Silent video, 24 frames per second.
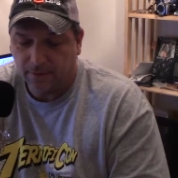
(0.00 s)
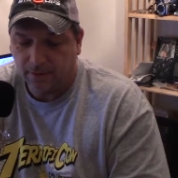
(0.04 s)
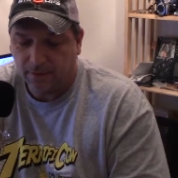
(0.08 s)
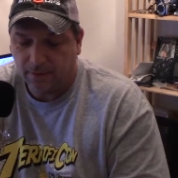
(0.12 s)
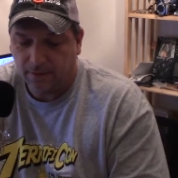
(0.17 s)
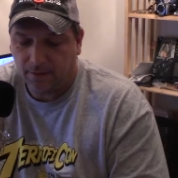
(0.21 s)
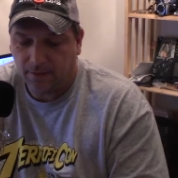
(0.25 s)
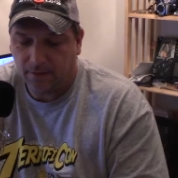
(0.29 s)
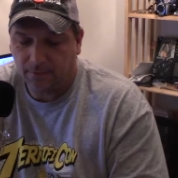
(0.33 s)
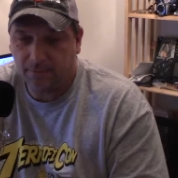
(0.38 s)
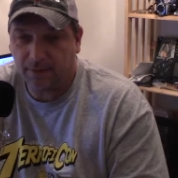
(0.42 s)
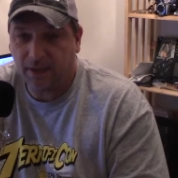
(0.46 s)

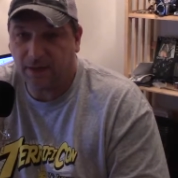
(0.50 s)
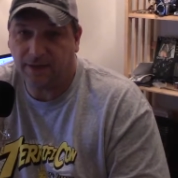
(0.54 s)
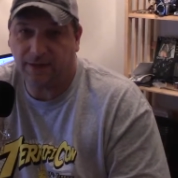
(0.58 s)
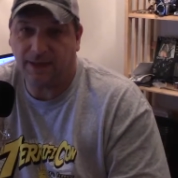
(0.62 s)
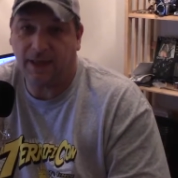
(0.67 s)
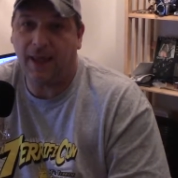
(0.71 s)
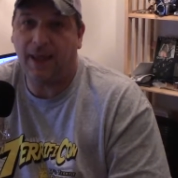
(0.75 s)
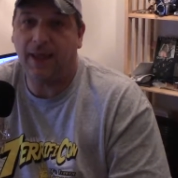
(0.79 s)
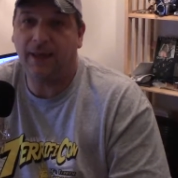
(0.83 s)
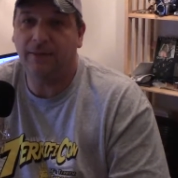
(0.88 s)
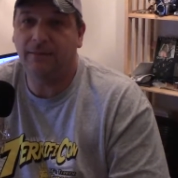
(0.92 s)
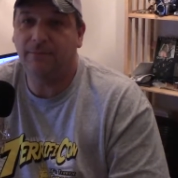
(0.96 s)
Not a
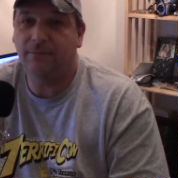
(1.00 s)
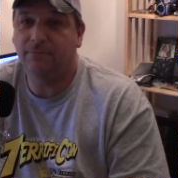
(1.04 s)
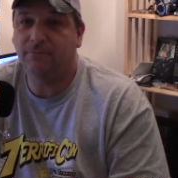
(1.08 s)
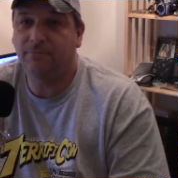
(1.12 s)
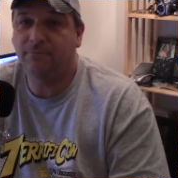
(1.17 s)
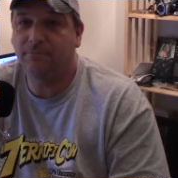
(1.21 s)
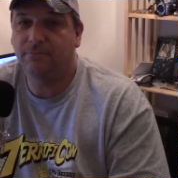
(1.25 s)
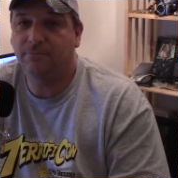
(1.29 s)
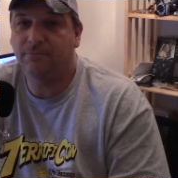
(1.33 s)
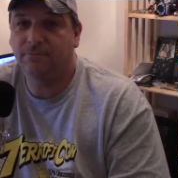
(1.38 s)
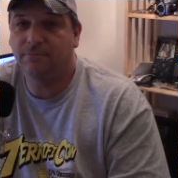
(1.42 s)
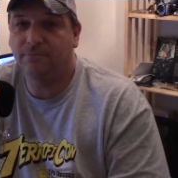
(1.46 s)
lot.
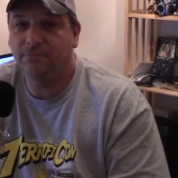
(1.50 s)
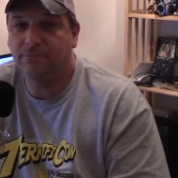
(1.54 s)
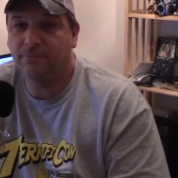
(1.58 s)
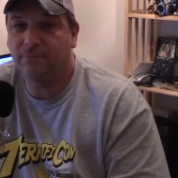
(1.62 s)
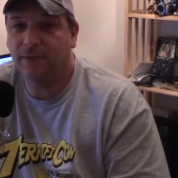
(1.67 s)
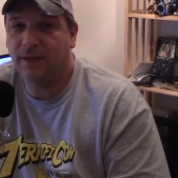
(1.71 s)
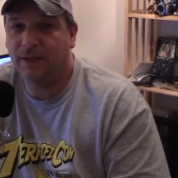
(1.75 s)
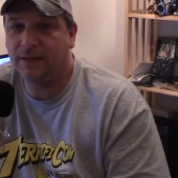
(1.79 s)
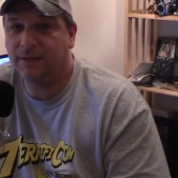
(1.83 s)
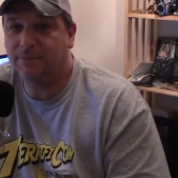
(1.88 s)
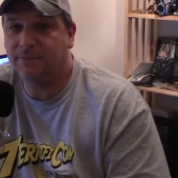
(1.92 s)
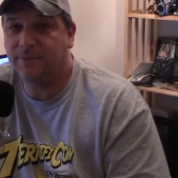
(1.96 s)

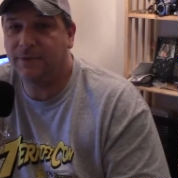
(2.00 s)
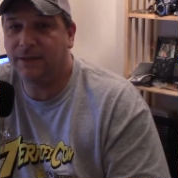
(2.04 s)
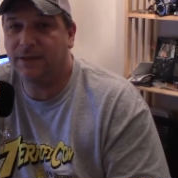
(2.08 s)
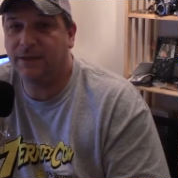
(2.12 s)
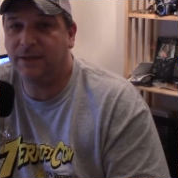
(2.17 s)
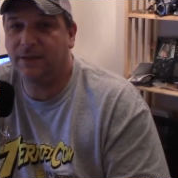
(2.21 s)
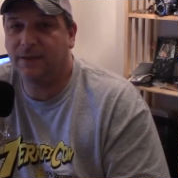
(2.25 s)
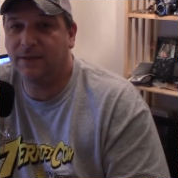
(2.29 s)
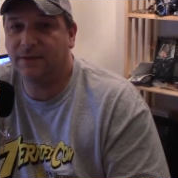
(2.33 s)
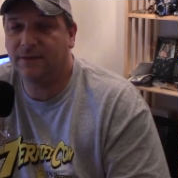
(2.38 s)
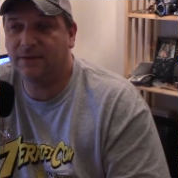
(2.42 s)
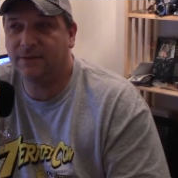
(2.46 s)
Not as
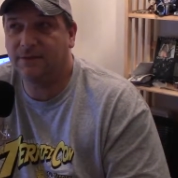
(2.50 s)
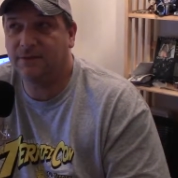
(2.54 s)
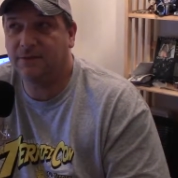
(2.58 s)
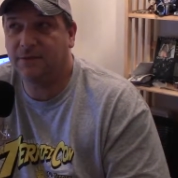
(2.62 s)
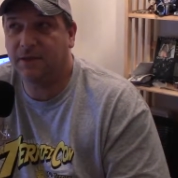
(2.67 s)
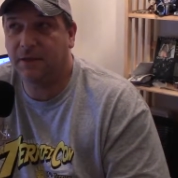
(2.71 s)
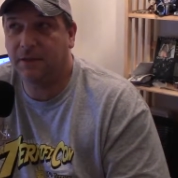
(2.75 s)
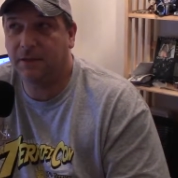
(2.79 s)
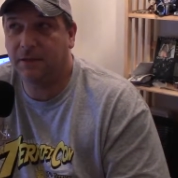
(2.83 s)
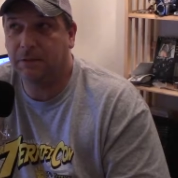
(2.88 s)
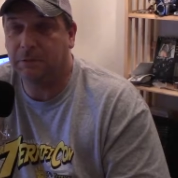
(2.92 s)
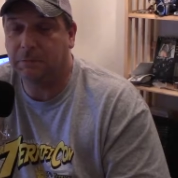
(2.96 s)
many as,
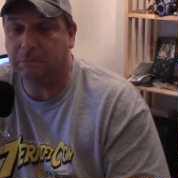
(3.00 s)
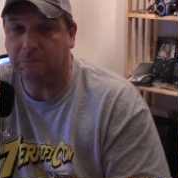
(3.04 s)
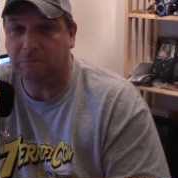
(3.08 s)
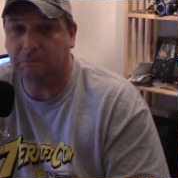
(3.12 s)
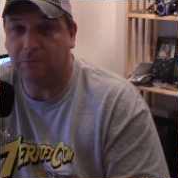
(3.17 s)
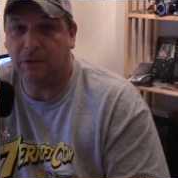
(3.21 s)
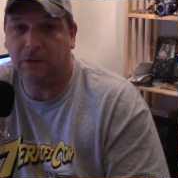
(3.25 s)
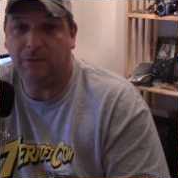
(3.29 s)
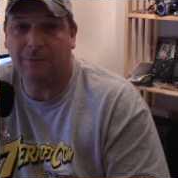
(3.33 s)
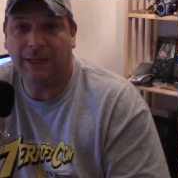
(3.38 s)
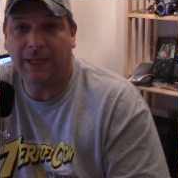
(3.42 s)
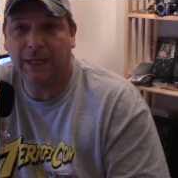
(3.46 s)
say,
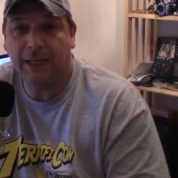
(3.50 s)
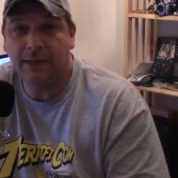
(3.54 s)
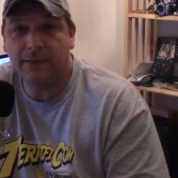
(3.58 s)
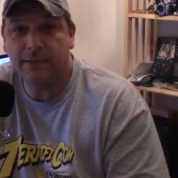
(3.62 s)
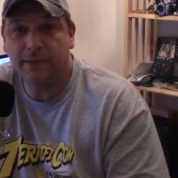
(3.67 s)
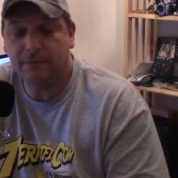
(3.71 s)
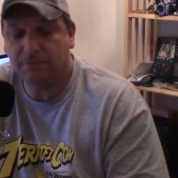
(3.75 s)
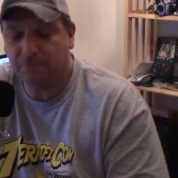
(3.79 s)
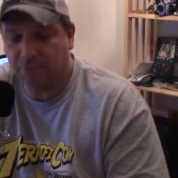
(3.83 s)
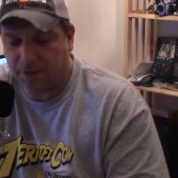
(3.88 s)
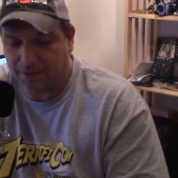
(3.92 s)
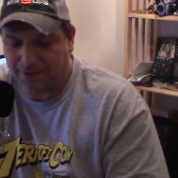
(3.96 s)
Le
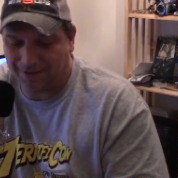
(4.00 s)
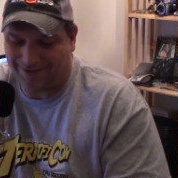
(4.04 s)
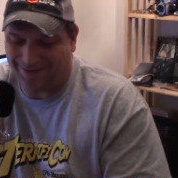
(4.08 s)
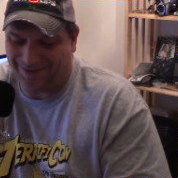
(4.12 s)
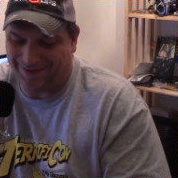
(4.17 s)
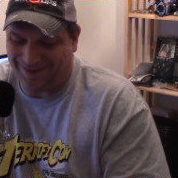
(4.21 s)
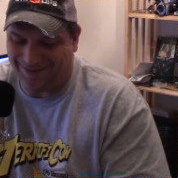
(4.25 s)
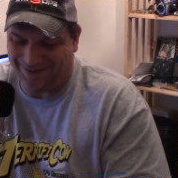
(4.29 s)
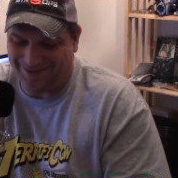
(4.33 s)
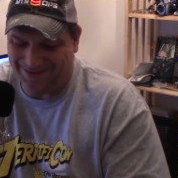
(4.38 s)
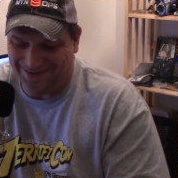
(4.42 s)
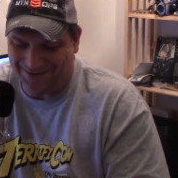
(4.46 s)
Mans, but
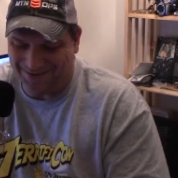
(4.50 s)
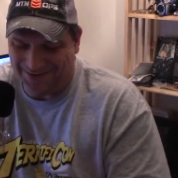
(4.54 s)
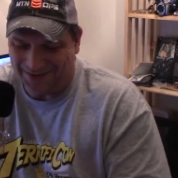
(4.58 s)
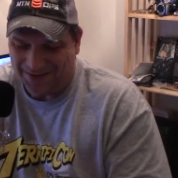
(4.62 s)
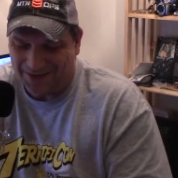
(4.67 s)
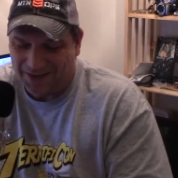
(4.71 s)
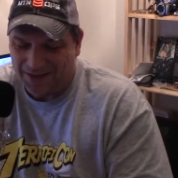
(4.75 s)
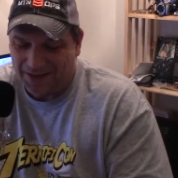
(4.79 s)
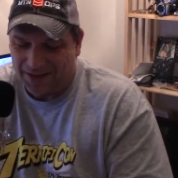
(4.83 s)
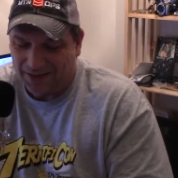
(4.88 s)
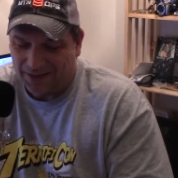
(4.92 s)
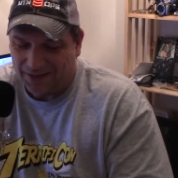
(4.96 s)

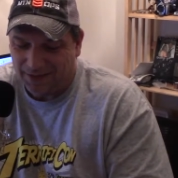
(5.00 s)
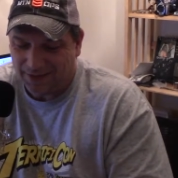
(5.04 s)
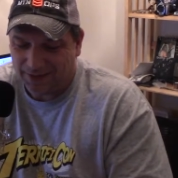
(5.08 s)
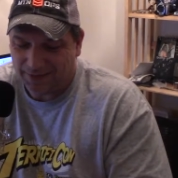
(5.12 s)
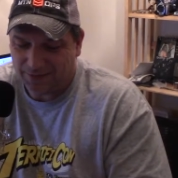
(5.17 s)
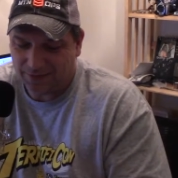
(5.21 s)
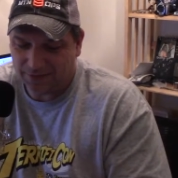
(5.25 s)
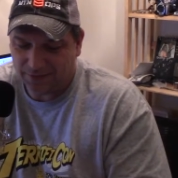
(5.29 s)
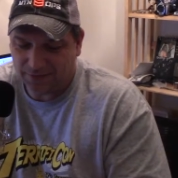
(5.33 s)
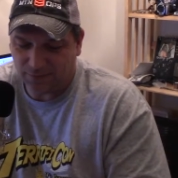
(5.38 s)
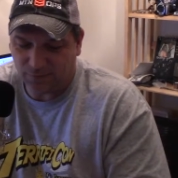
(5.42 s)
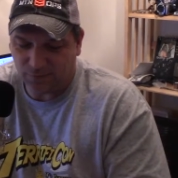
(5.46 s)

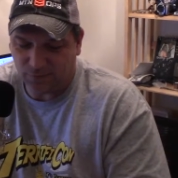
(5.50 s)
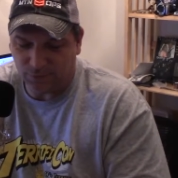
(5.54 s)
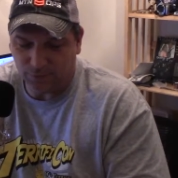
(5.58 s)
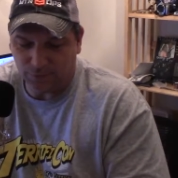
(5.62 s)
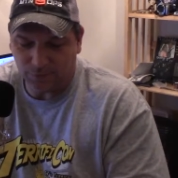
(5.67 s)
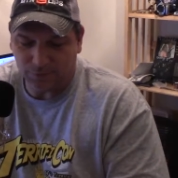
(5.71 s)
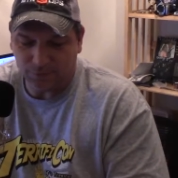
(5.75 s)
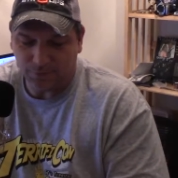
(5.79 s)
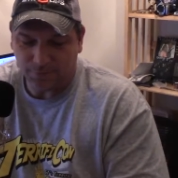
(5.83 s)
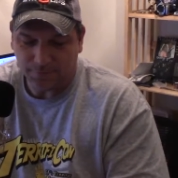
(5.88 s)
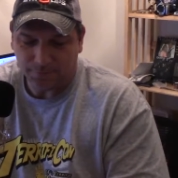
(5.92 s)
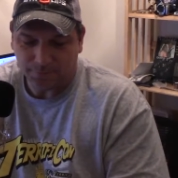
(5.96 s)
there is a
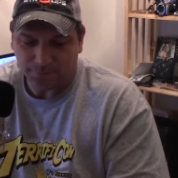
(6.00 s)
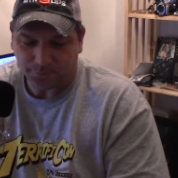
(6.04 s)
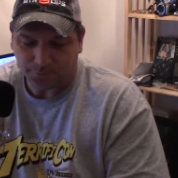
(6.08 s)
few.